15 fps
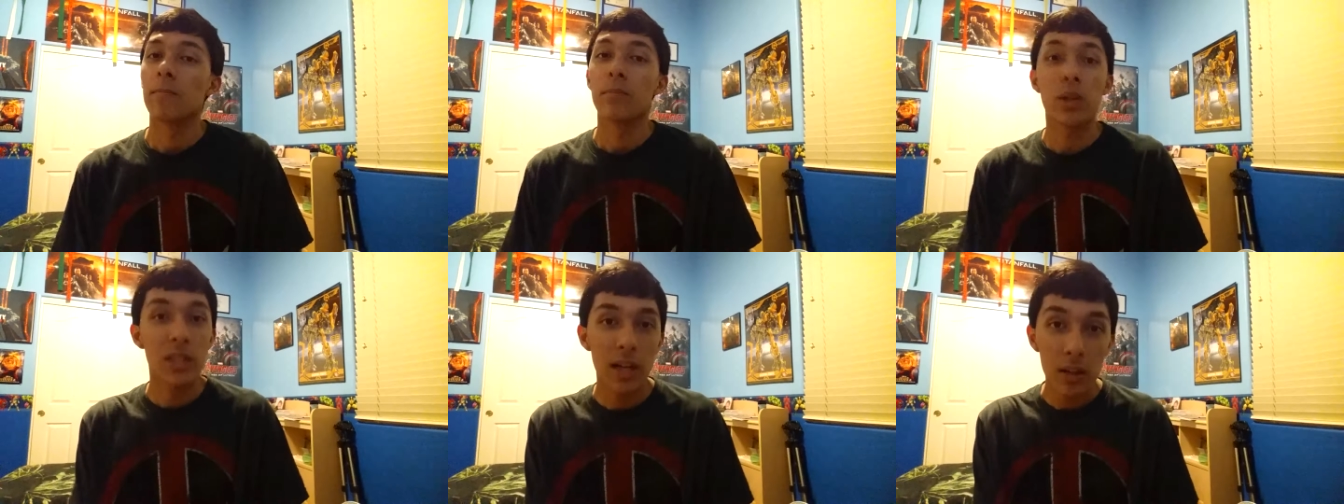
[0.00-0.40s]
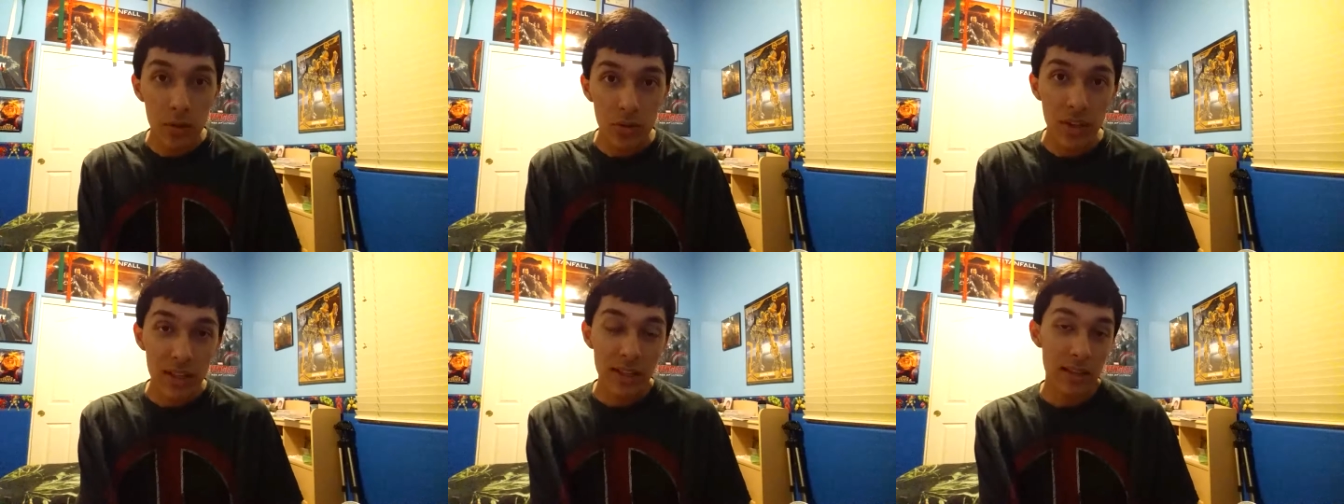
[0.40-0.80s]
But the
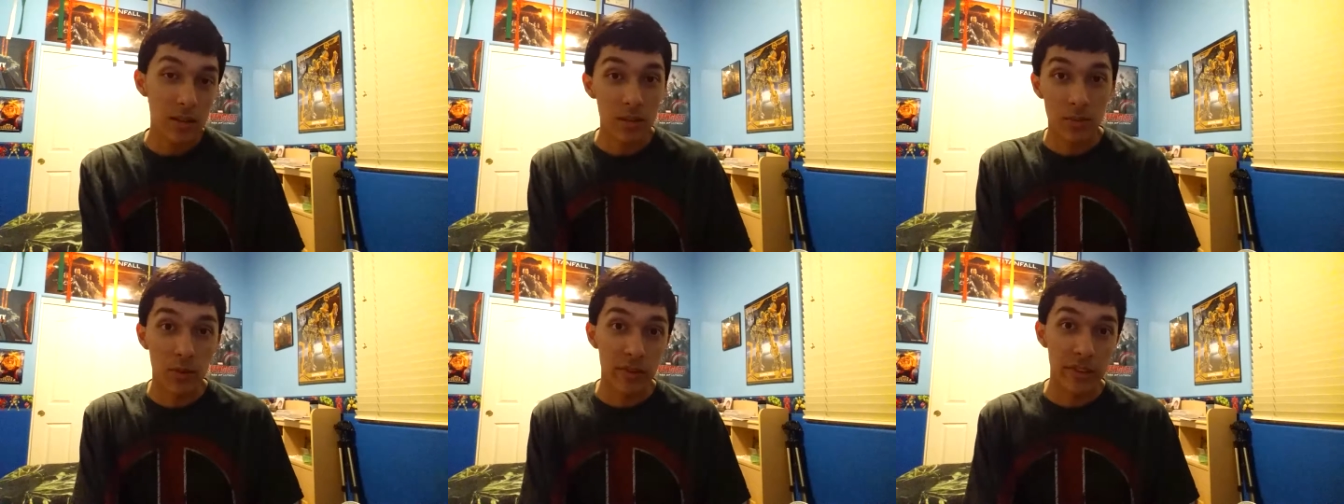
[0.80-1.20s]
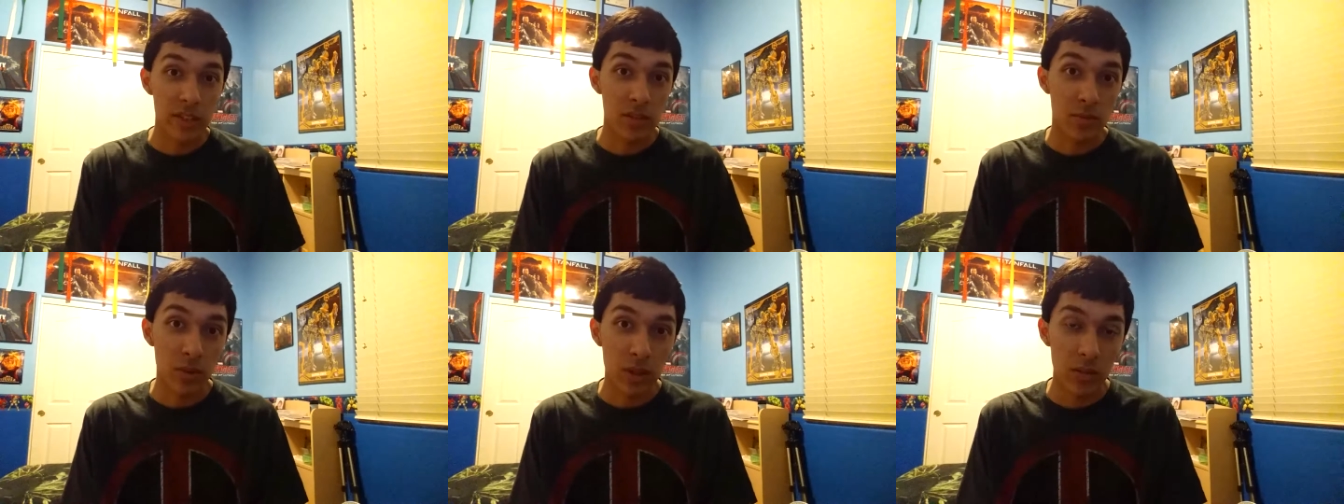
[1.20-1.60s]
other thing that this movie
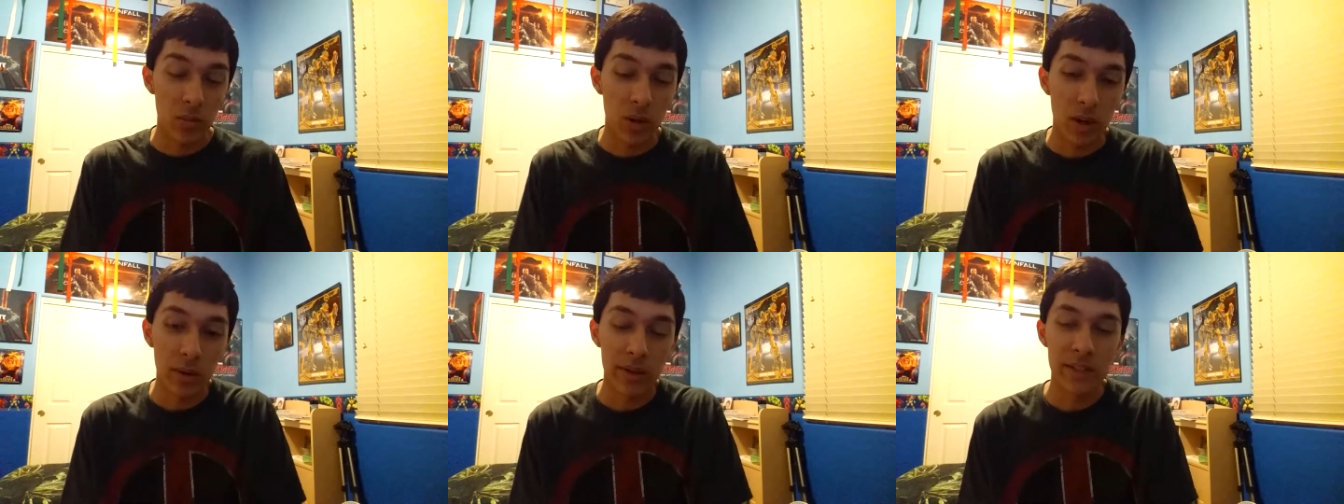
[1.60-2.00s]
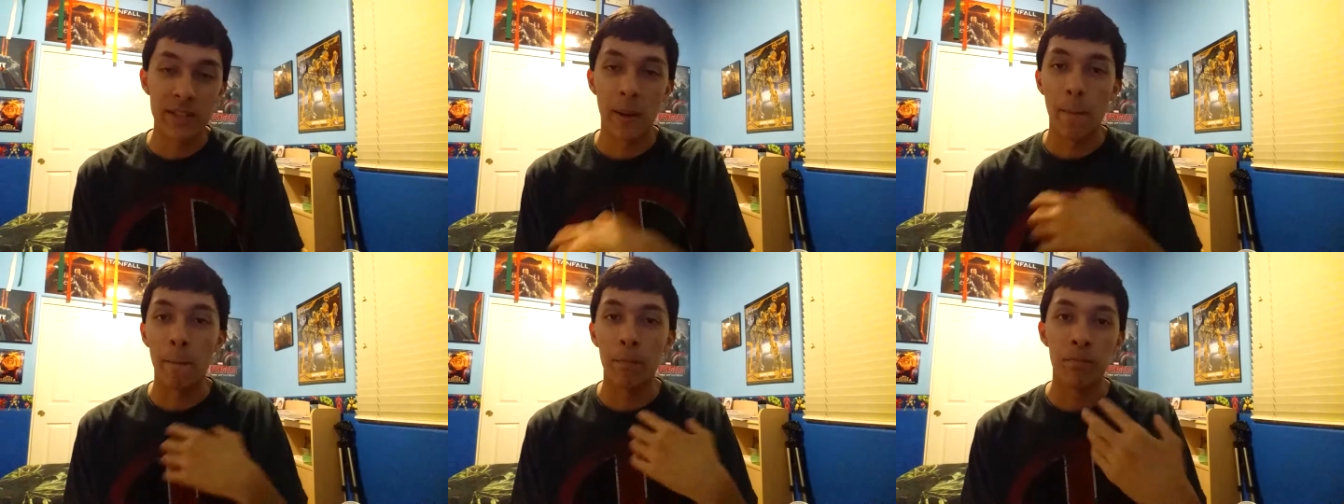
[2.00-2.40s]
does really well is
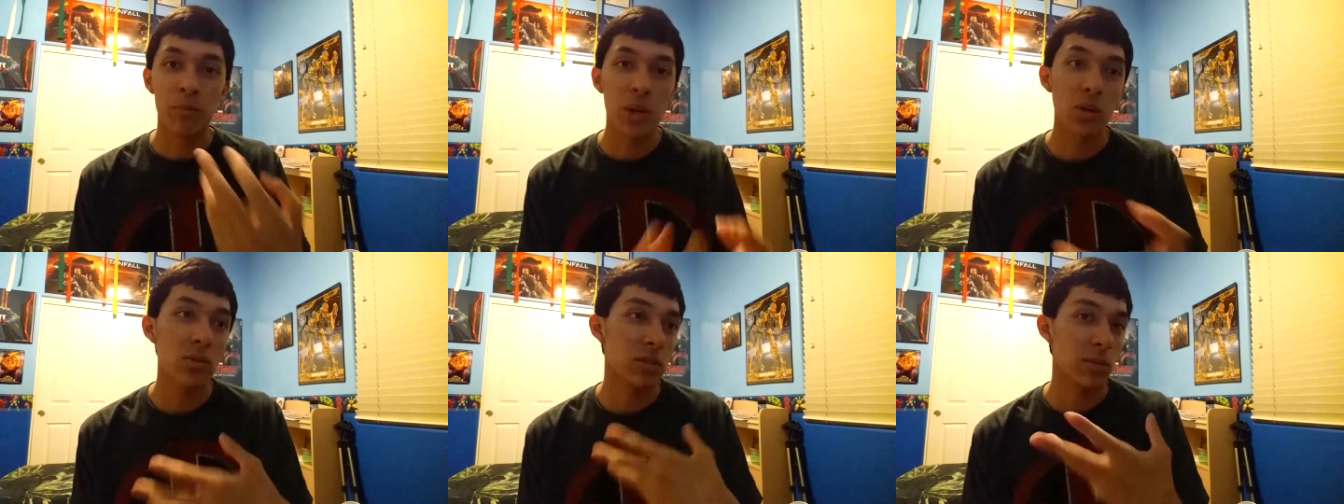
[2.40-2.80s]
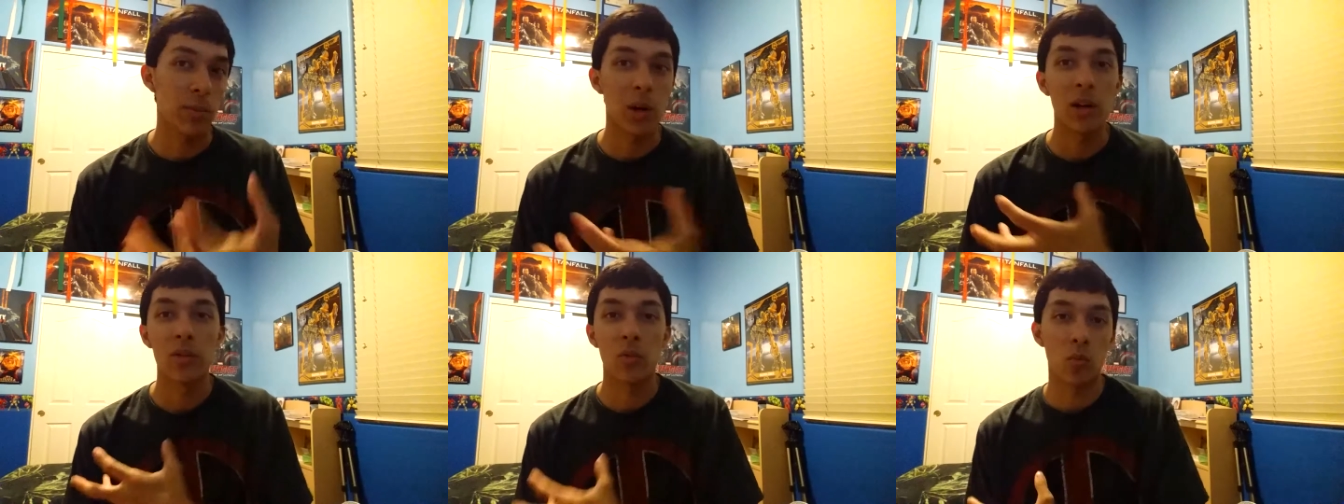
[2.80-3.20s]
it builds
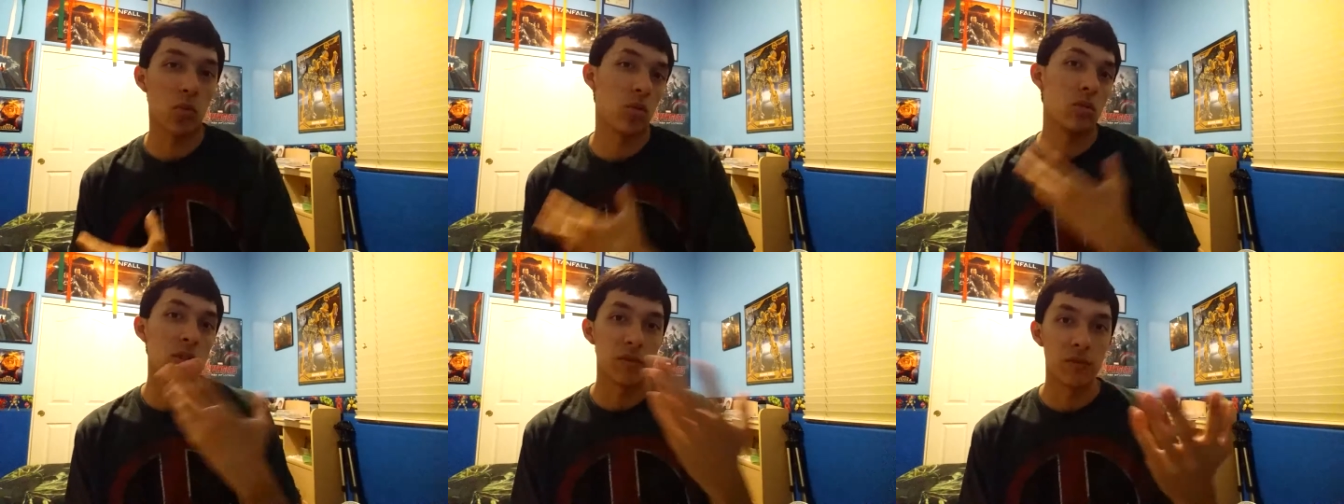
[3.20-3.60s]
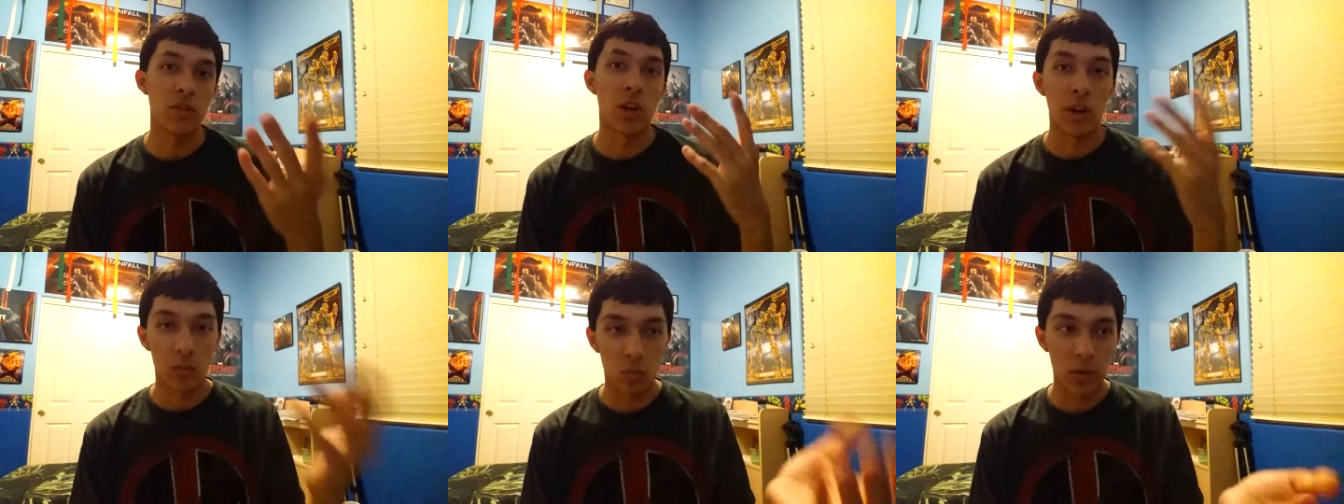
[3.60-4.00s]
upon the world of
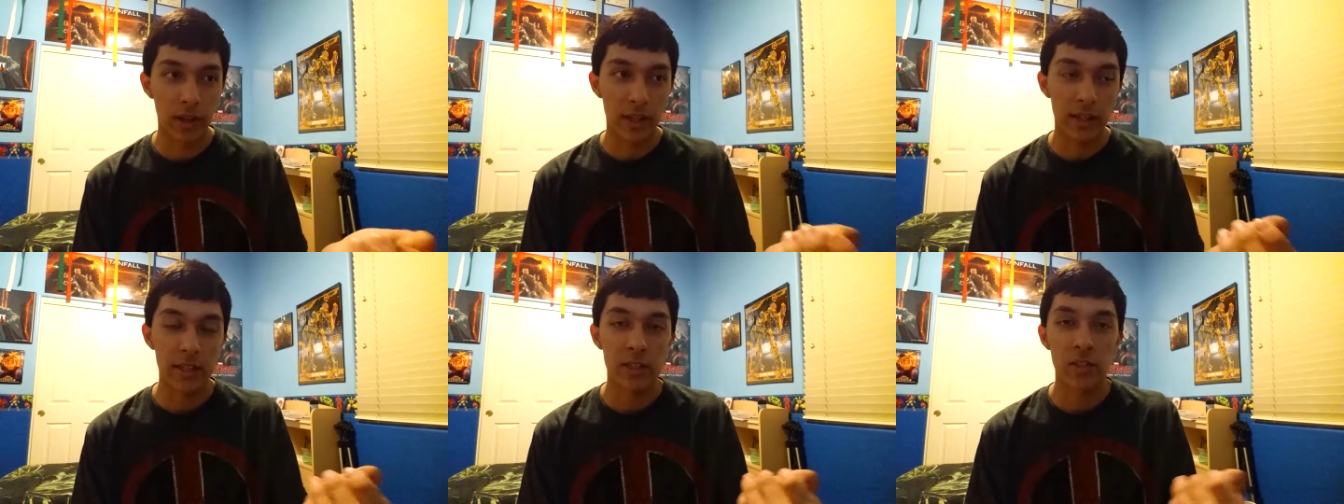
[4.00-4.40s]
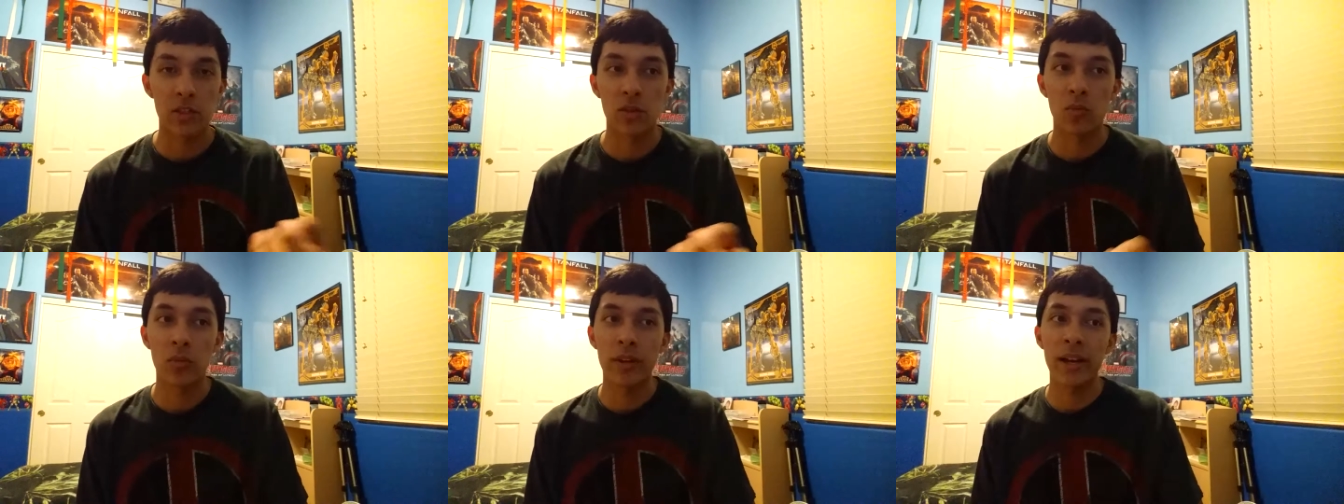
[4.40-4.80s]
John Wick, and
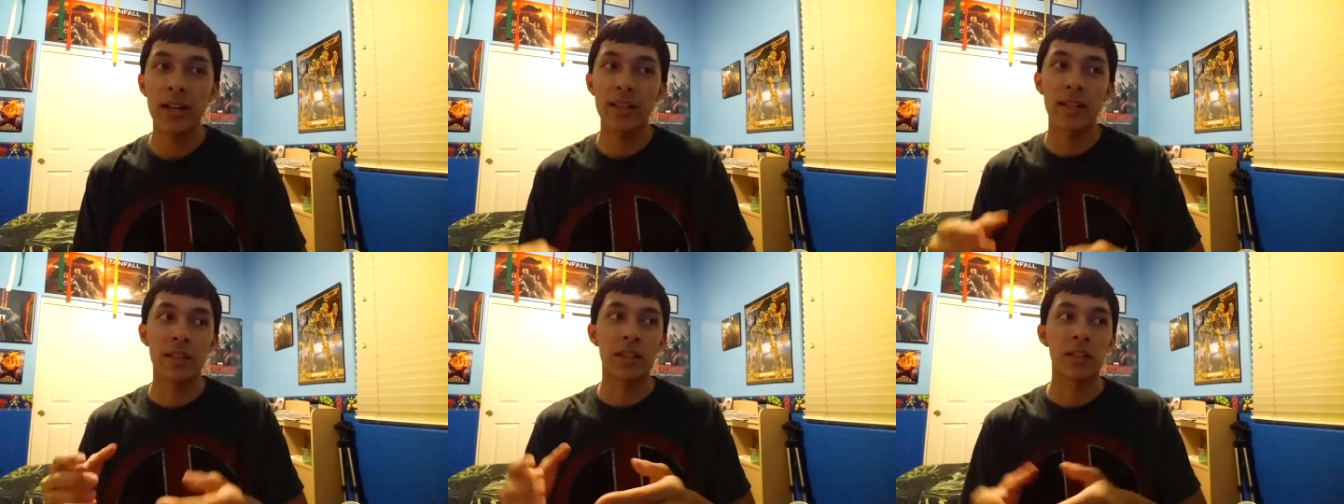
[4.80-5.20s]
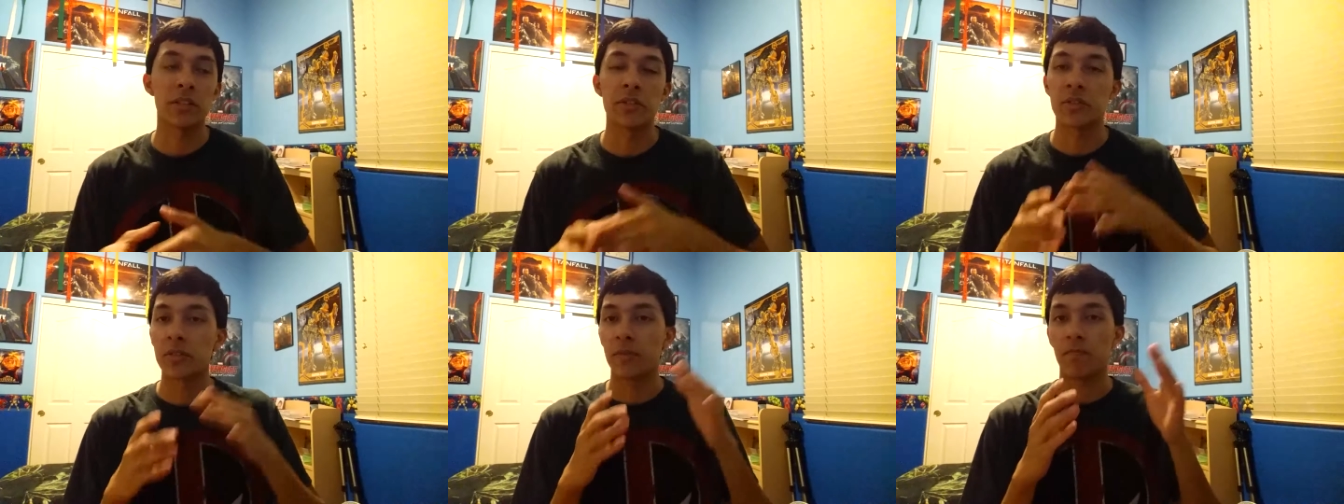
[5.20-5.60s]
so we got like
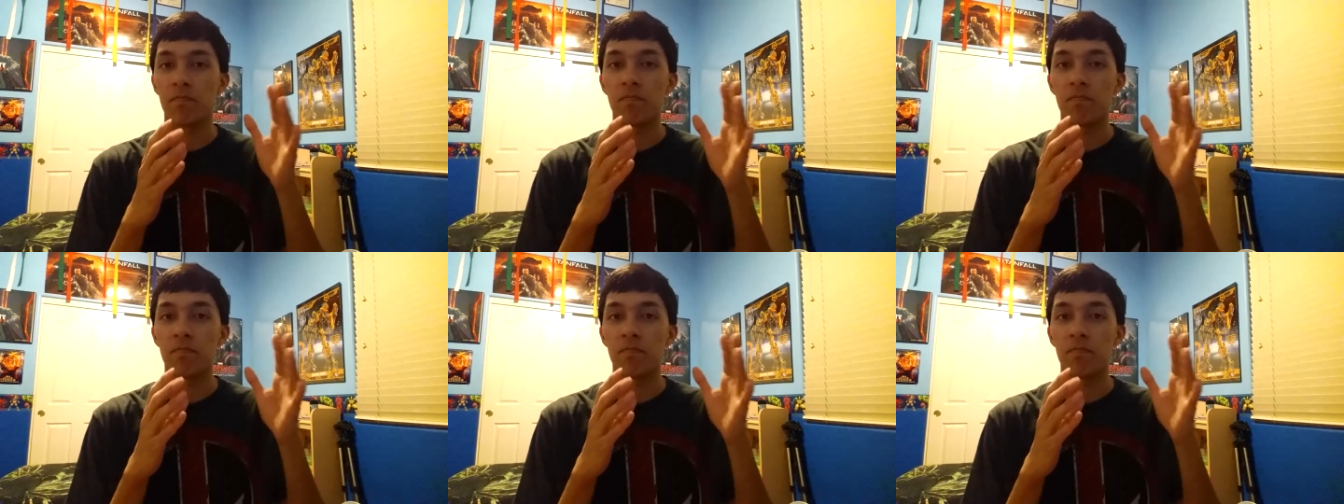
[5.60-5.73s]
this